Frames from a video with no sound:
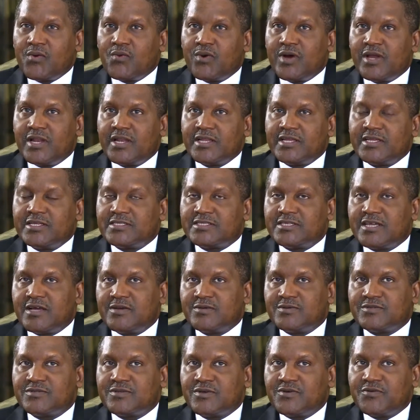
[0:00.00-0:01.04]
Well, in
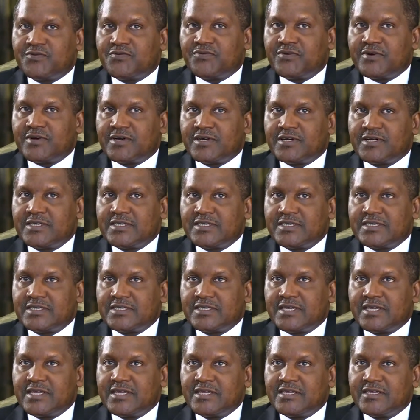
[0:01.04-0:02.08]
terms of
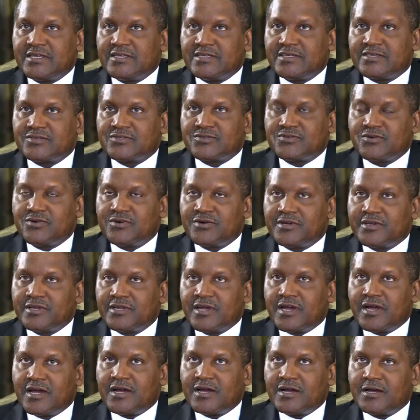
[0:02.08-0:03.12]
a
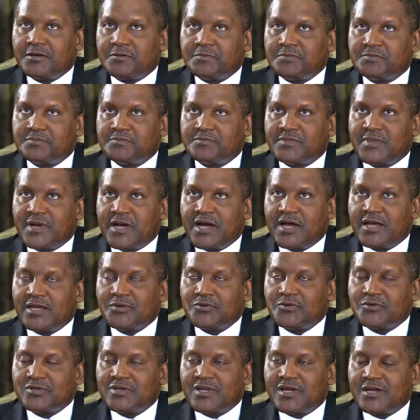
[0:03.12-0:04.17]
story,
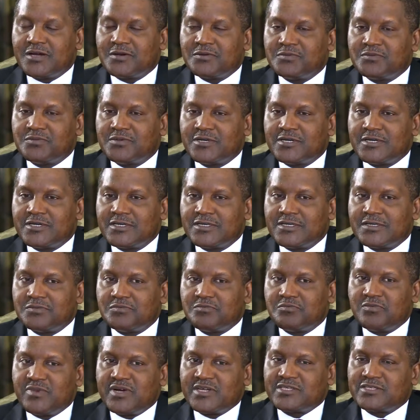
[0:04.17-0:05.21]
I won't have
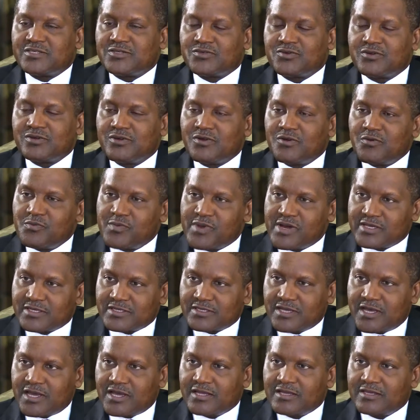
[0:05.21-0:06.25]
much story on my
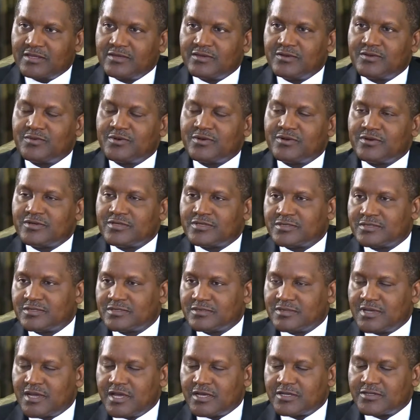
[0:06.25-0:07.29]
side, you know,
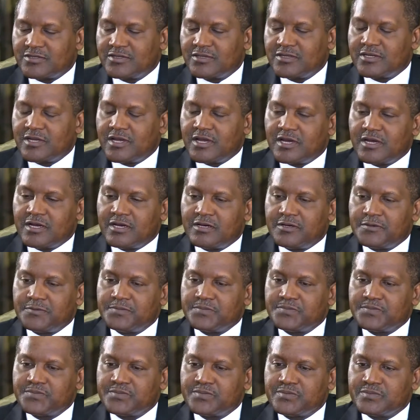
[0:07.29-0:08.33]
because actually
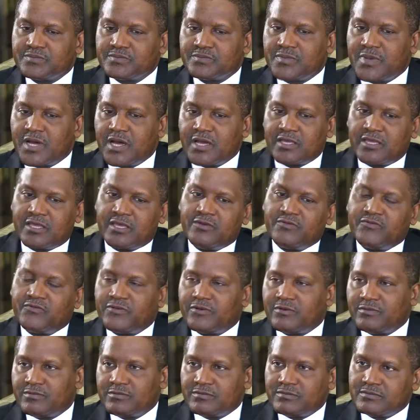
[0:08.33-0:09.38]
I came
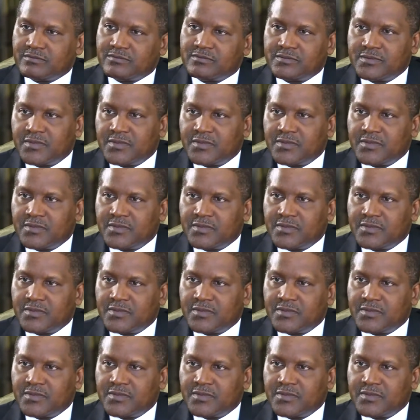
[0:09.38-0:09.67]
from